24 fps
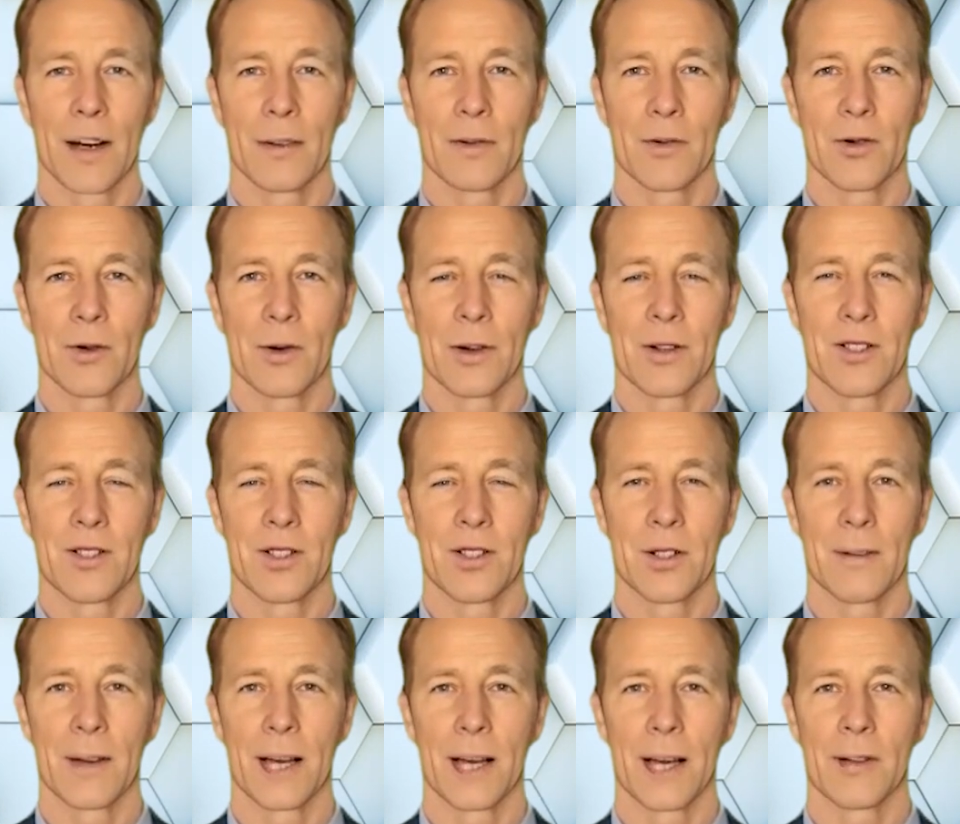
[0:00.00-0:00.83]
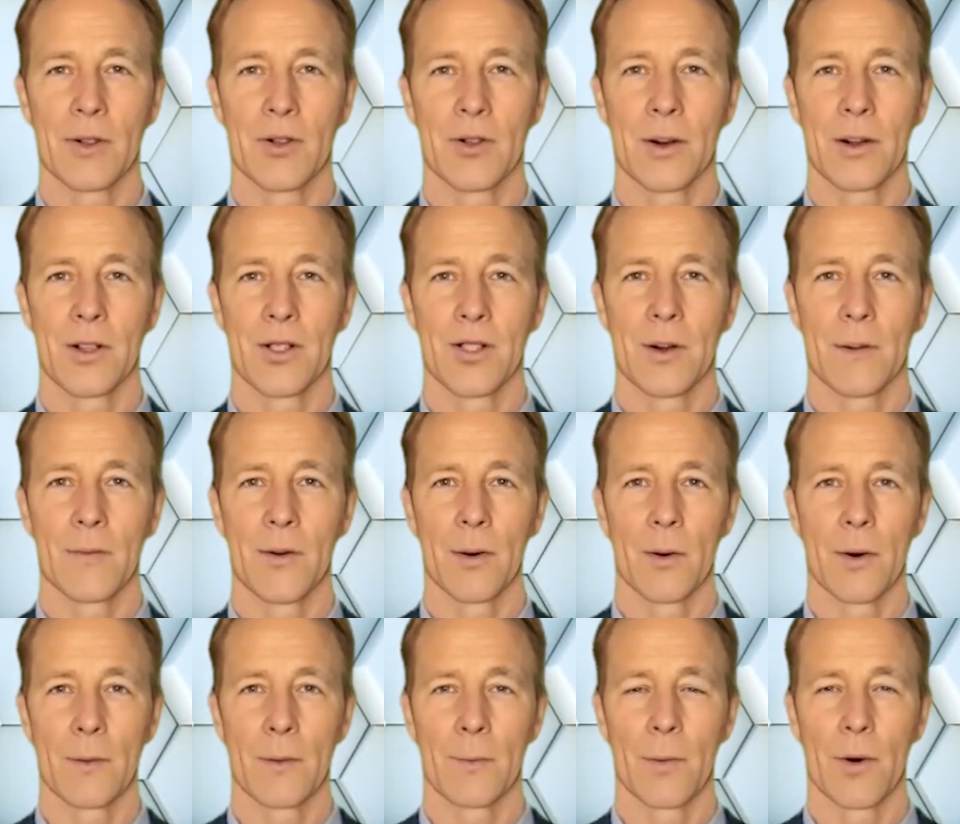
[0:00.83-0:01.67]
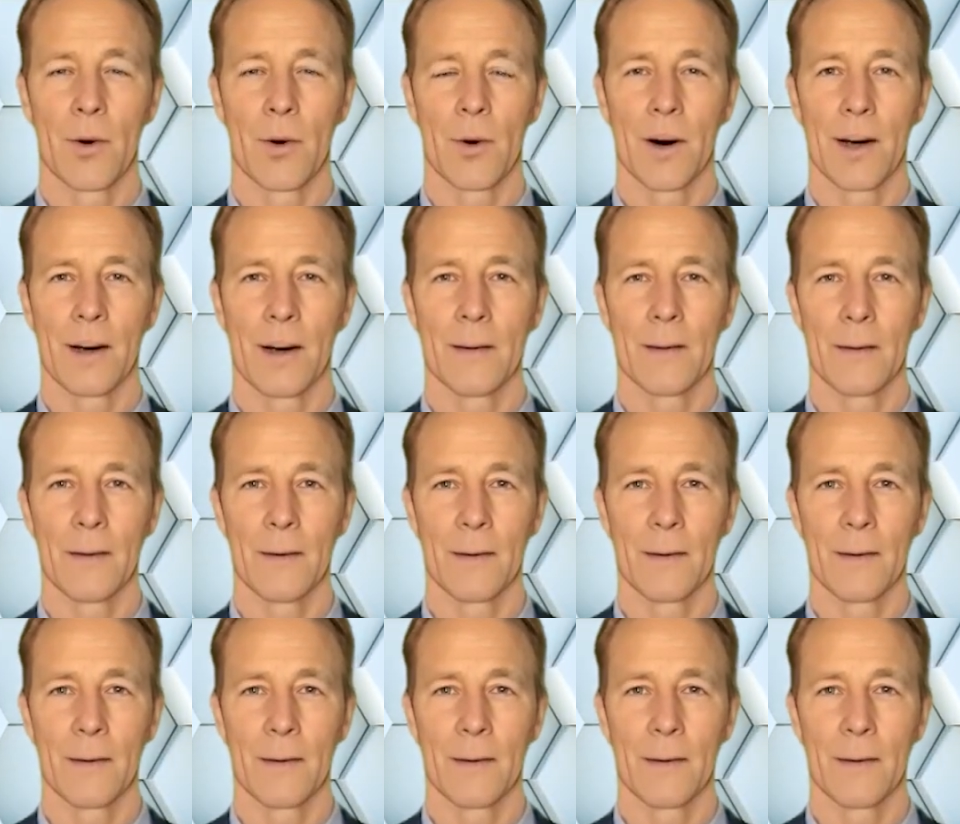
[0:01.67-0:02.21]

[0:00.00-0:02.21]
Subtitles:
interests and the interests of your employer.